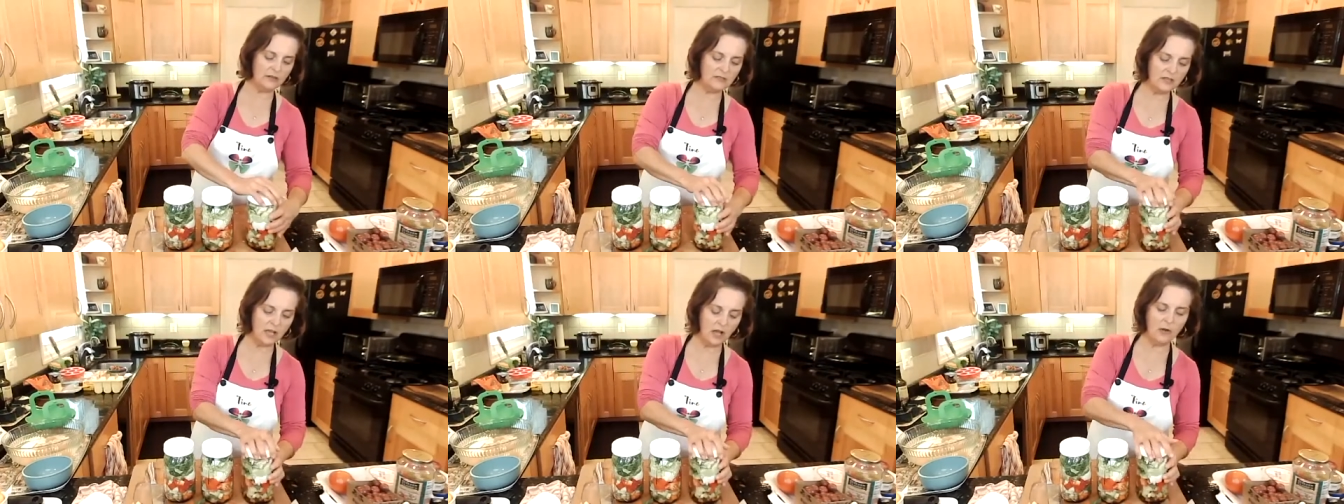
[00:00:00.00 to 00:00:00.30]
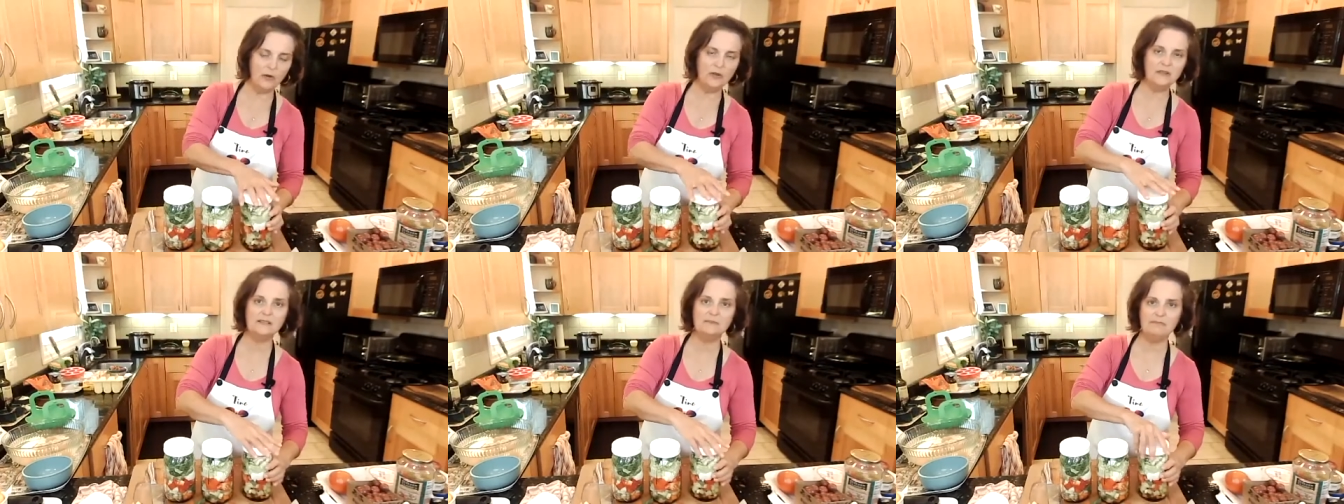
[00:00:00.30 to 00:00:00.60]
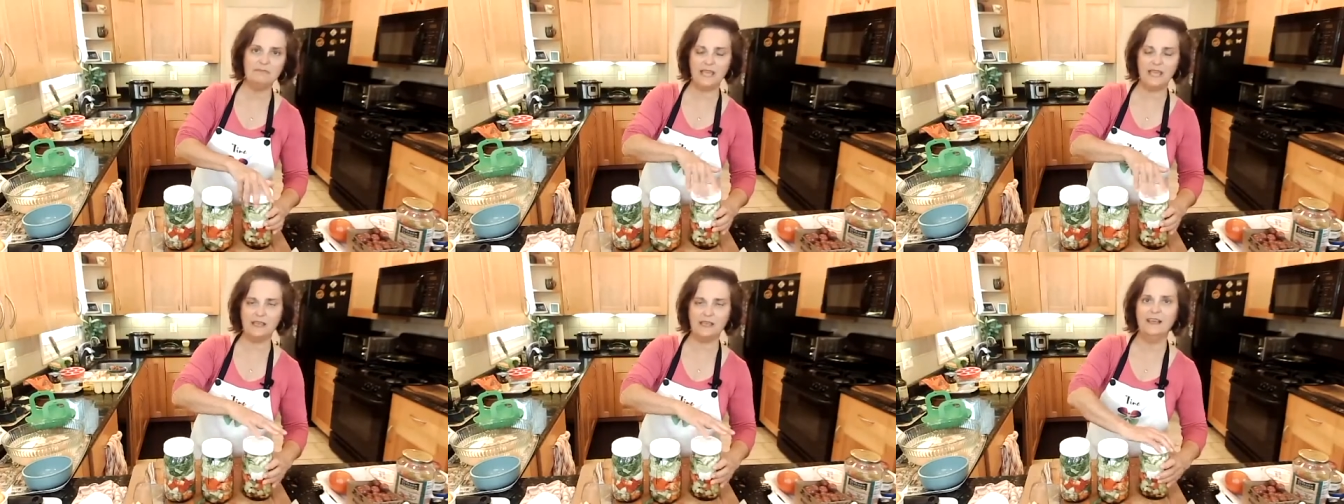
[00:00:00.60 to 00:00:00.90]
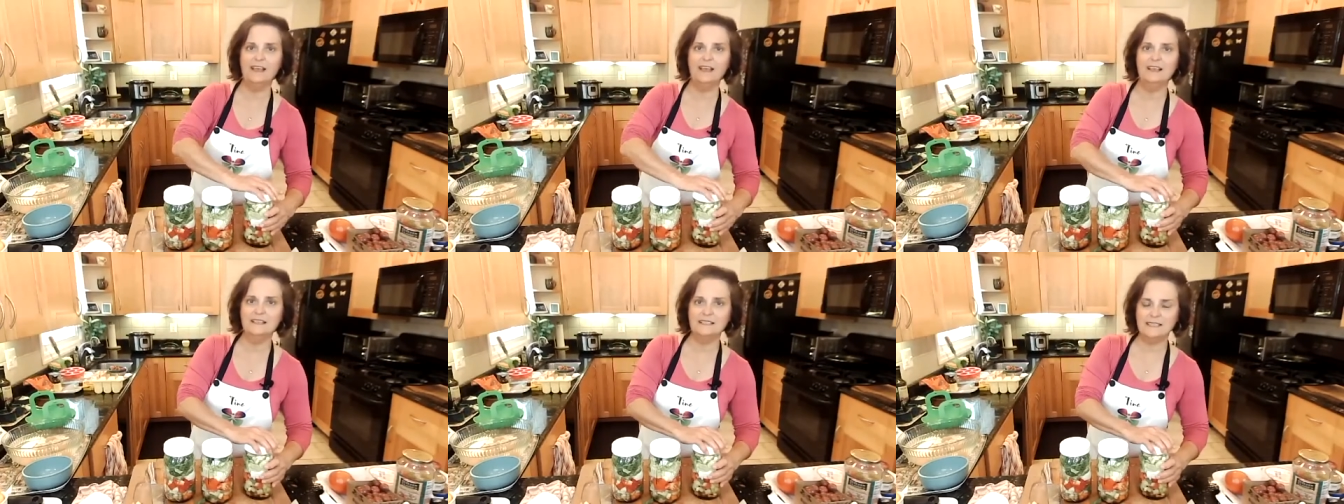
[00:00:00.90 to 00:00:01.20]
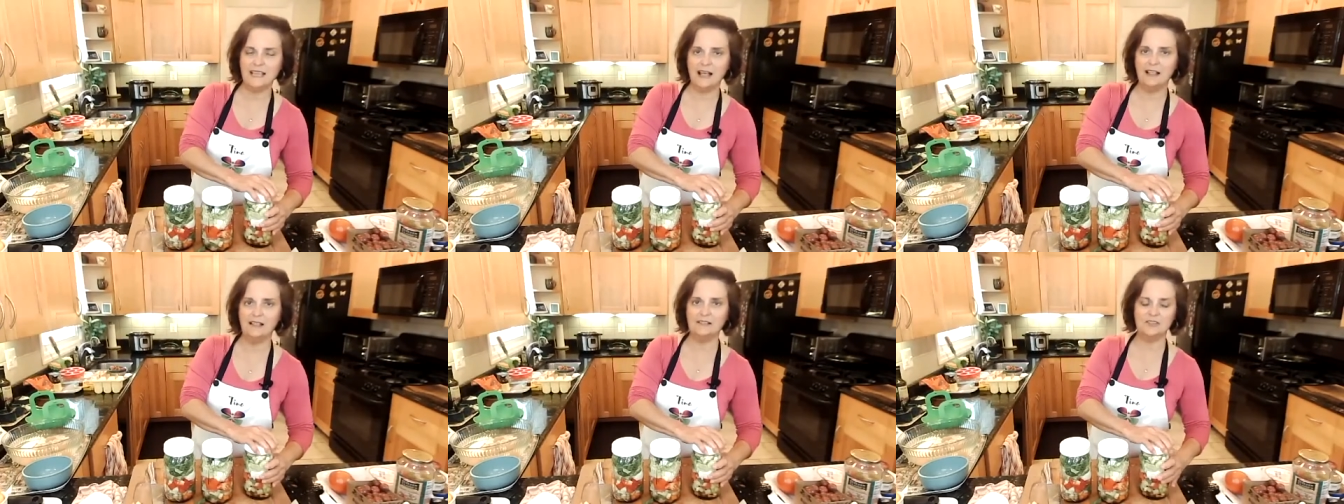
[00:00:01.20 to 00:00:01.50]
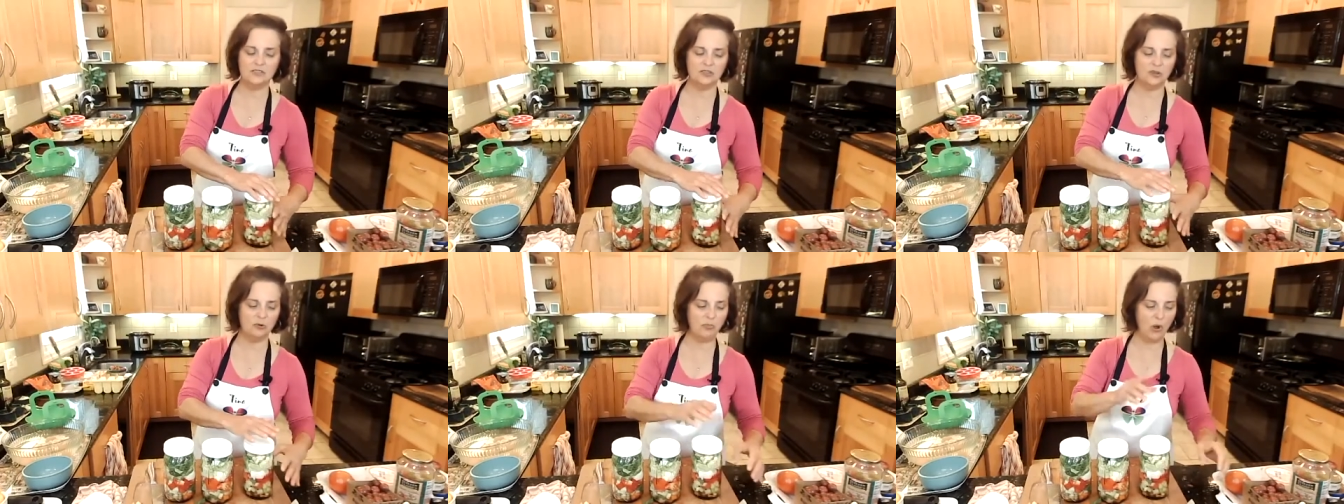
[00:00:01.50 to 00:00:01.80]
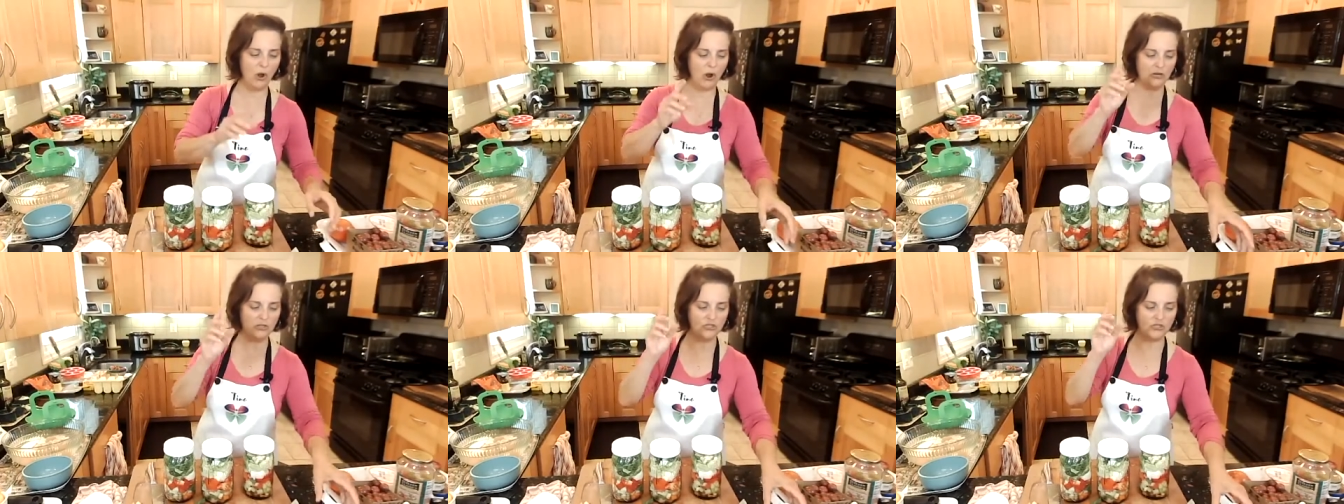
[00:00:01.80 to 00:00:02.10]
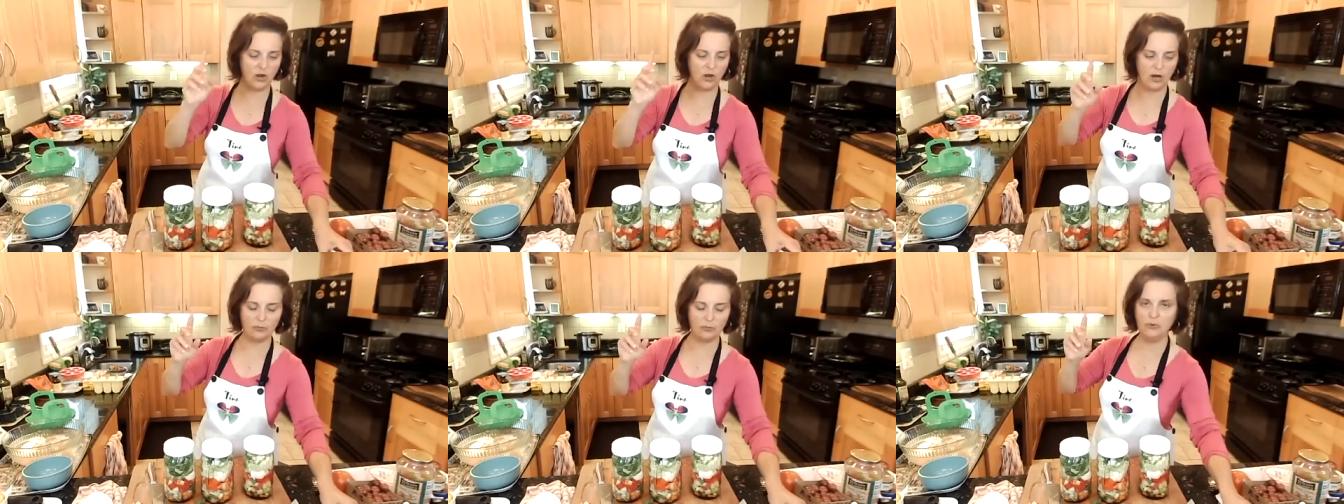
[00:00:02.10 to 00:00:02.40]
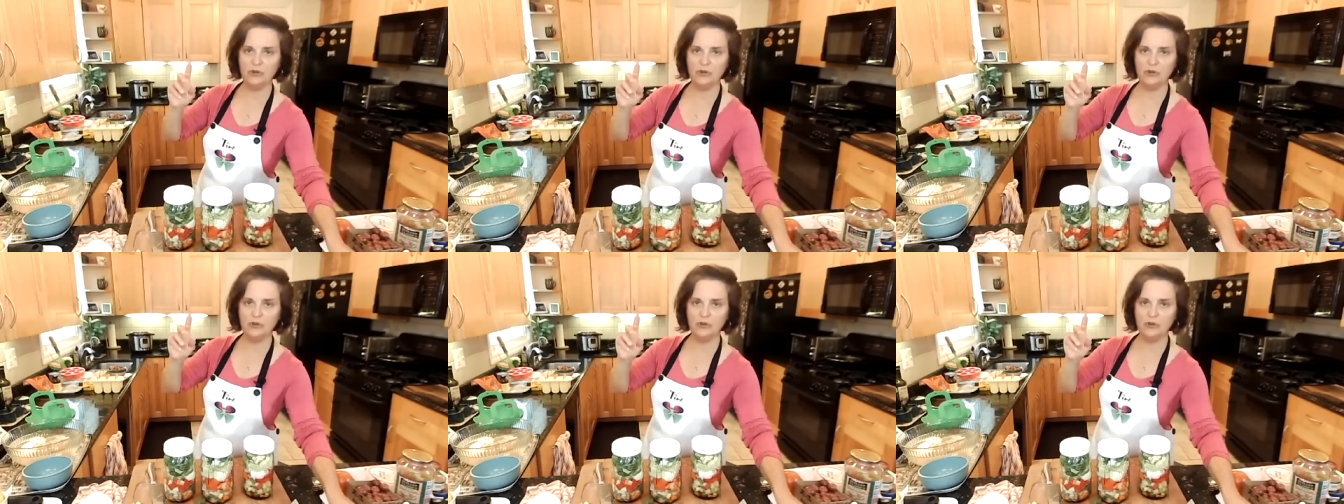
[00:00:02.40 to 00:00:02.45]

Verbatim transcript: is going to make salads in a jar?